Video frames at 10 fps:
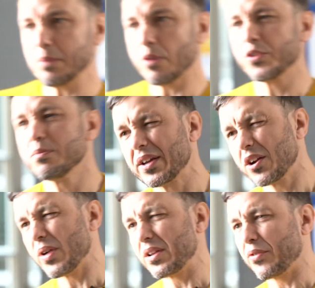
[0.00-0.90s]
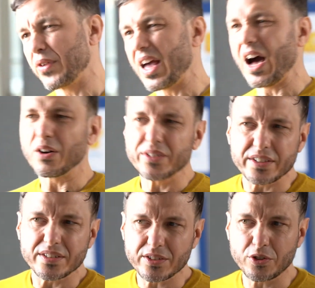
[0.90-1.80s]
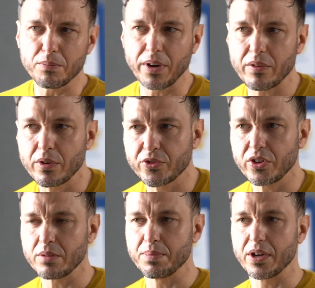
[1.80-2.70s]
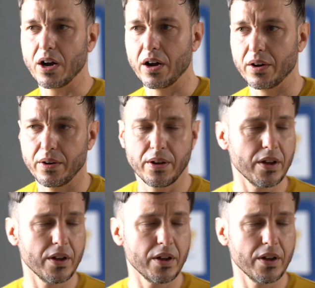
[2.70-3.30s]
of you might already think, how does this comply with GDPR?